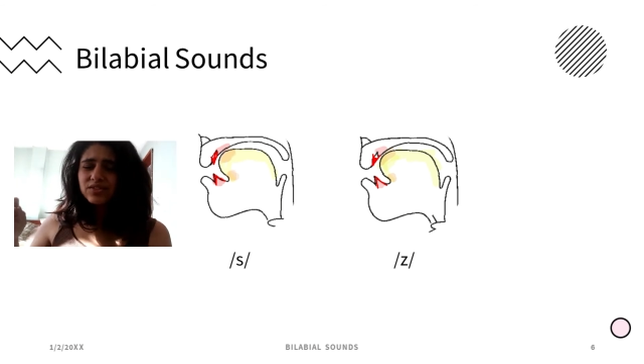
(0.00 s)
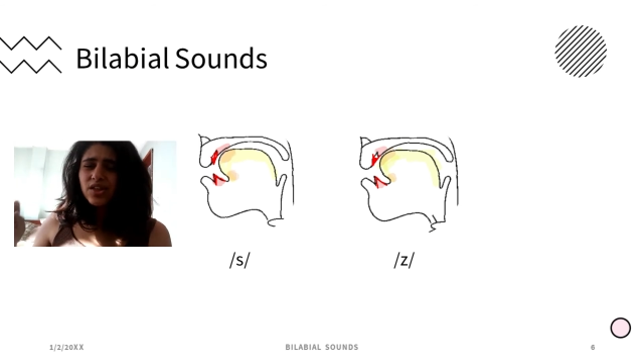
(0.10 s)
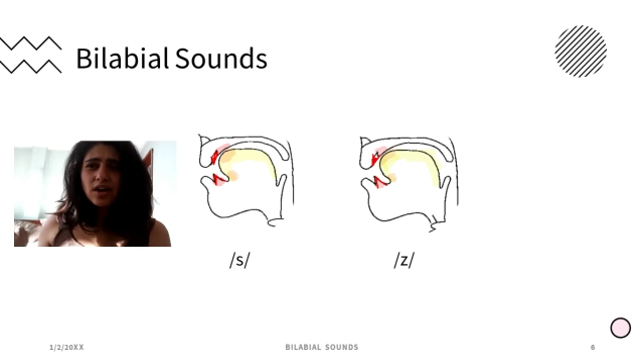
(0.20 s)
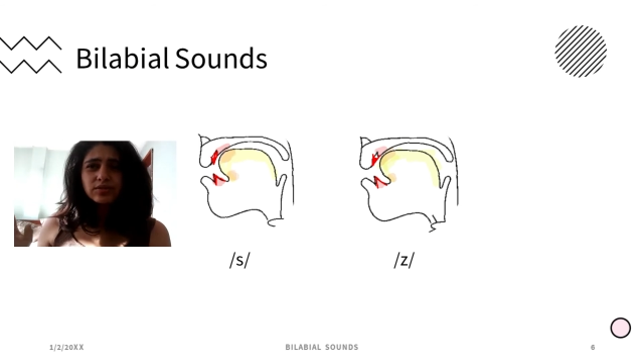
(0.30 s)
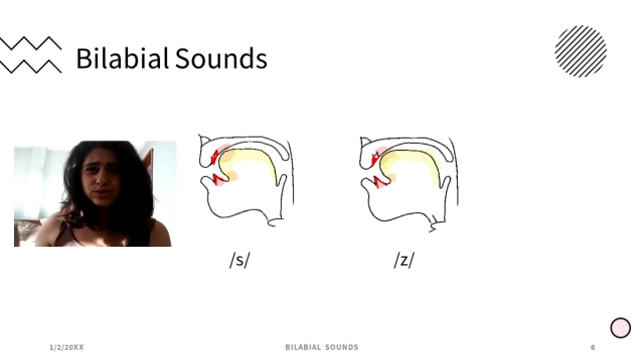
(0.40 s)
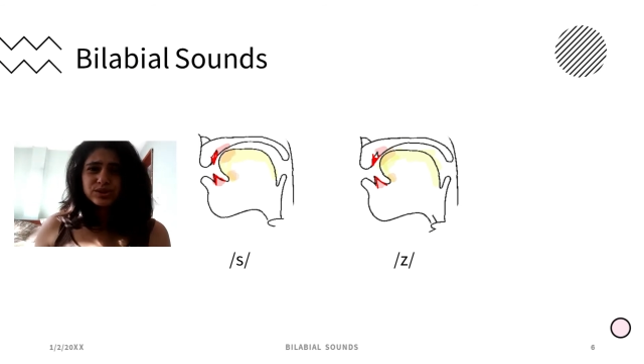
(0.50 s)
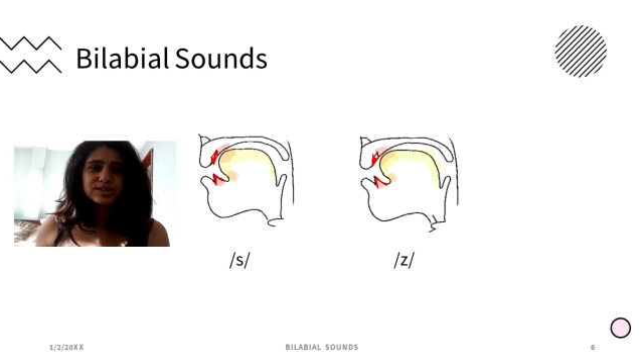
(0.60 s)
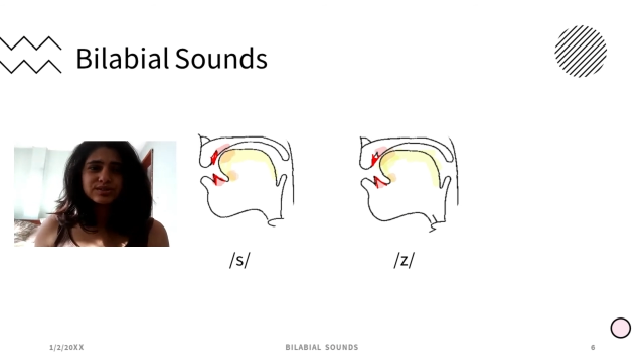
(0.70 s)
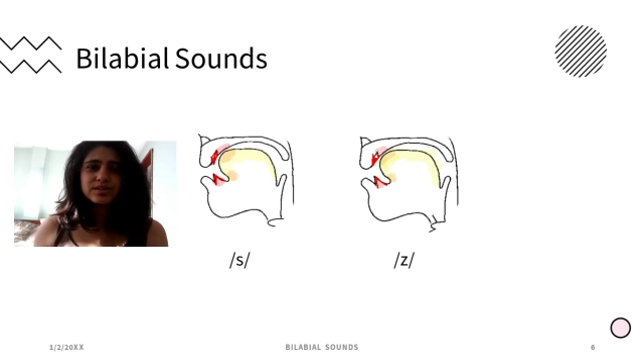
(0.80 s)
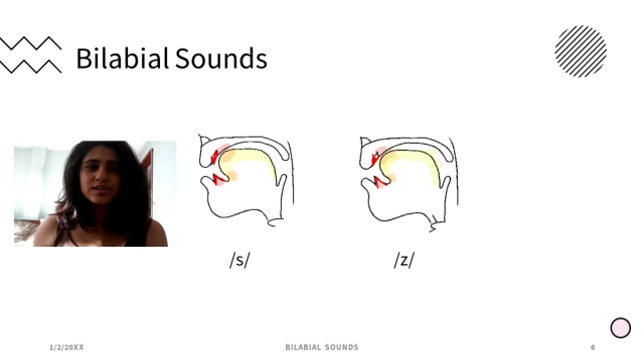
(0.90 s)
tongue
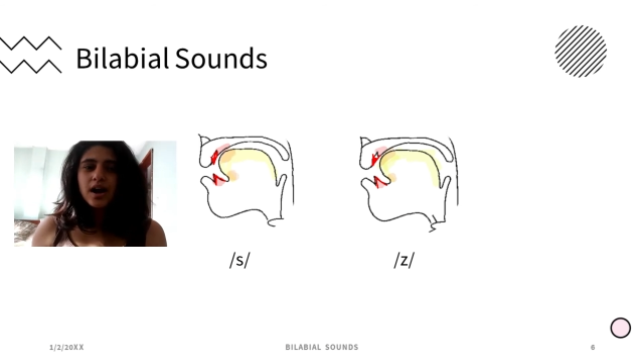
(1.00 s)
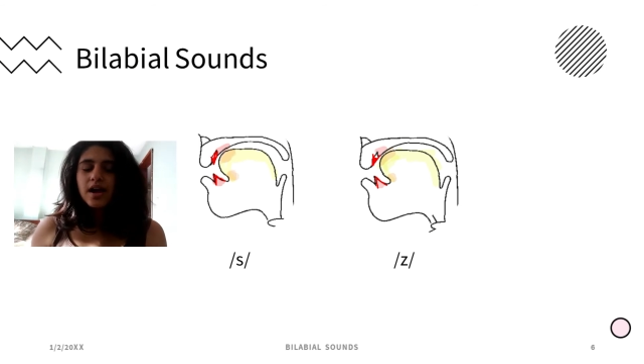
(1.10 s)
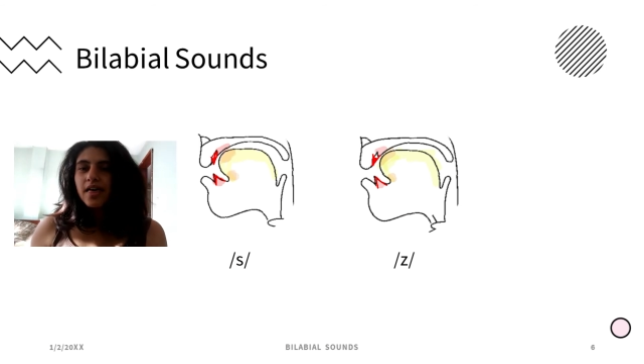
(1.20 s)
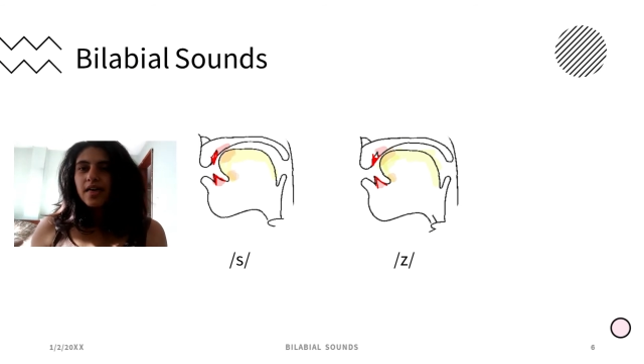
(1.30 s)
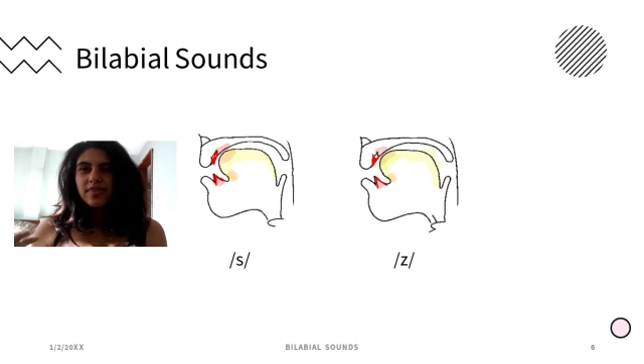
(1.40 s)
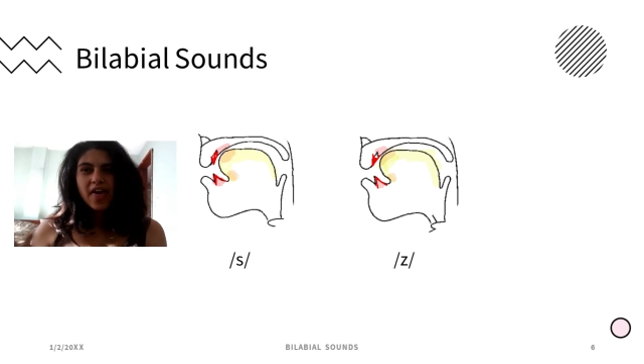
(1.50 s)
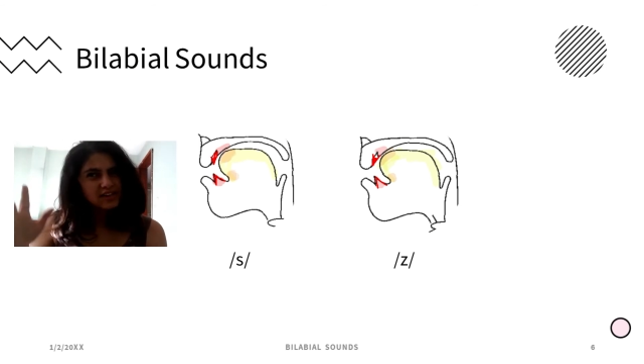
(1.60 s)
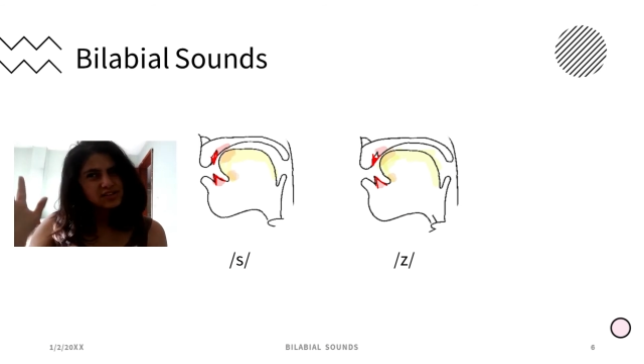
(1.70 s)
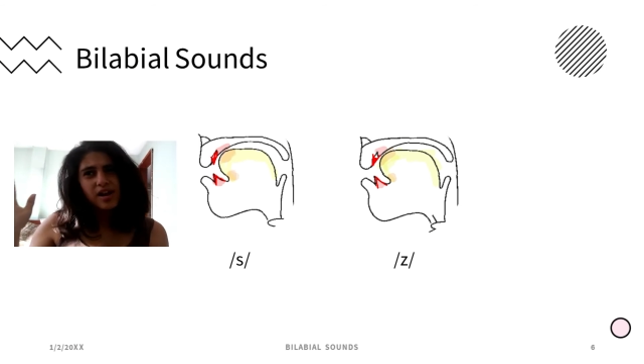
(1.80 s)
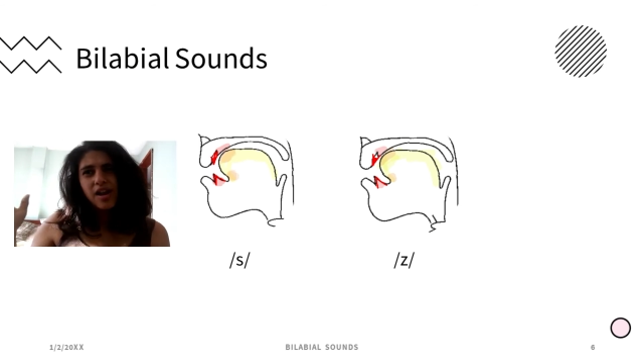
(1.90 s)
twister.
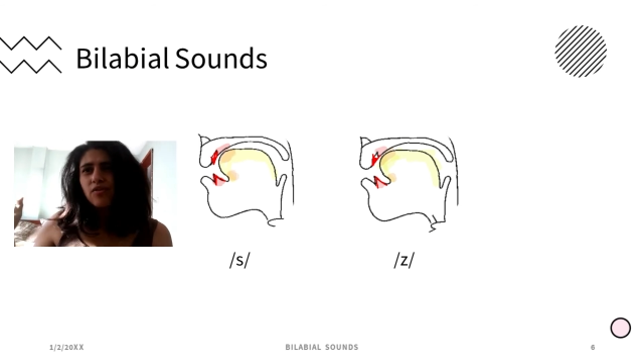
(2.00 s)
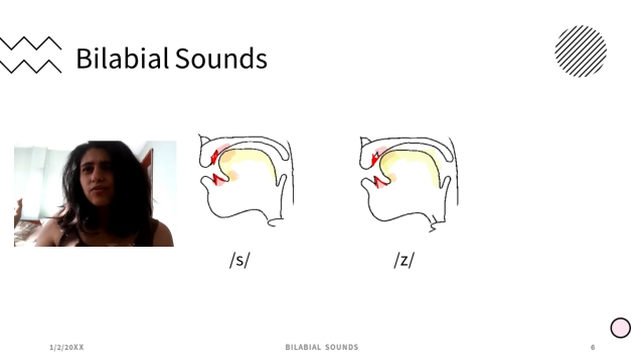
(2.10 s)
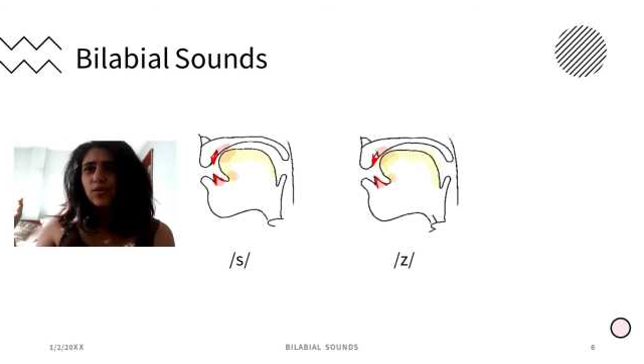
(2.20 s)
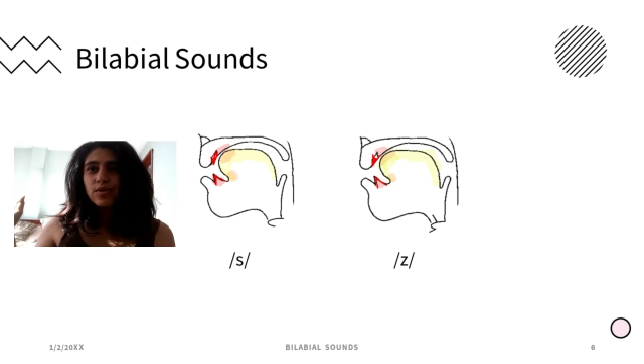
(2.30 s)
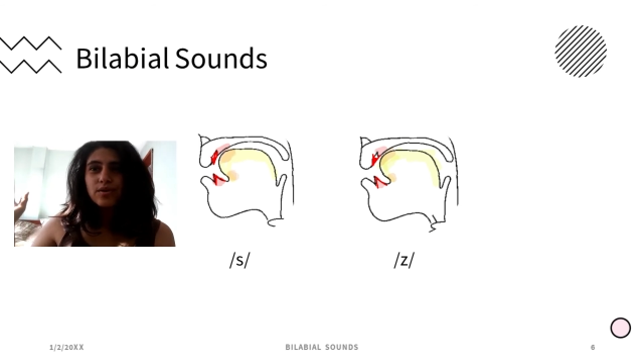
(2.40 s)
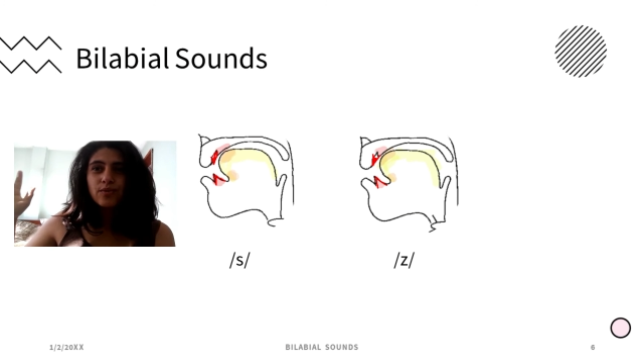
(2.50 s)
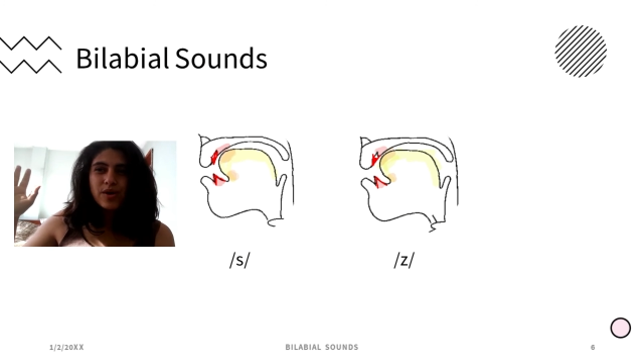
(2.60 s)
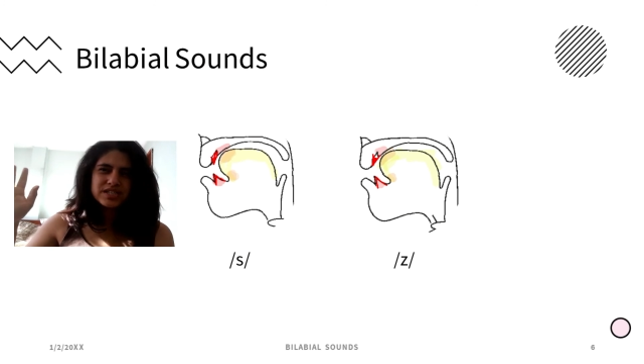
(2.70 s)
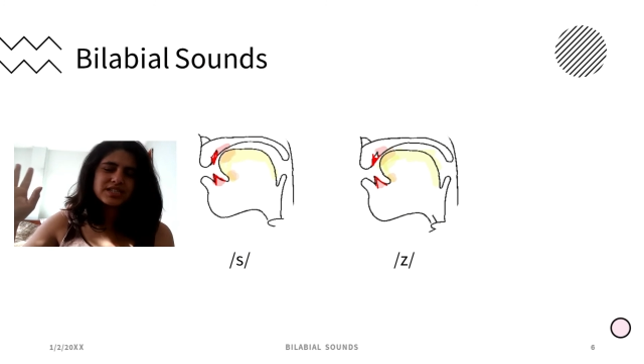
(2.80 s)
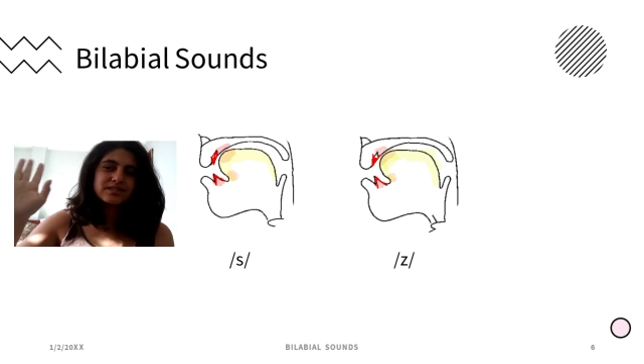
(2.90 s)
Thanks a lot for
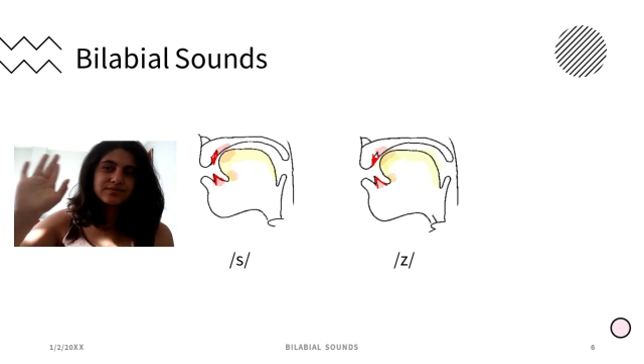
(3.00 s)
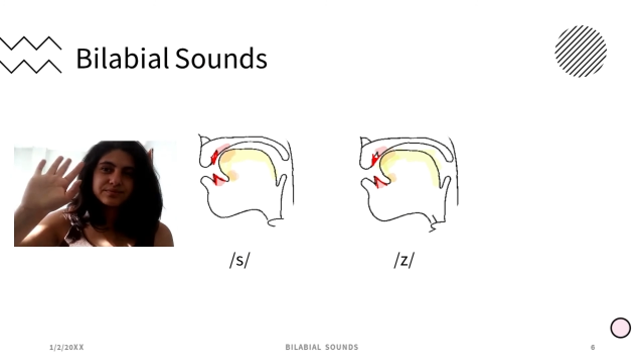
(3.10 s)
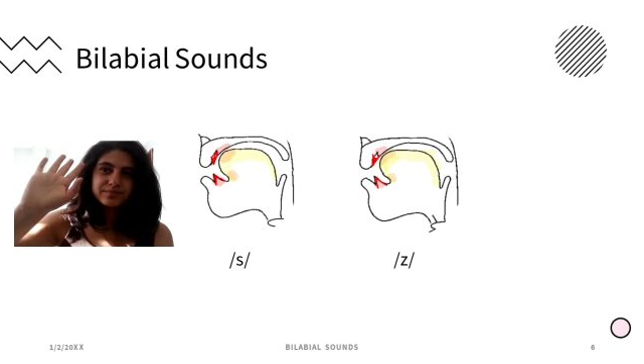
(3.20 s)
watching.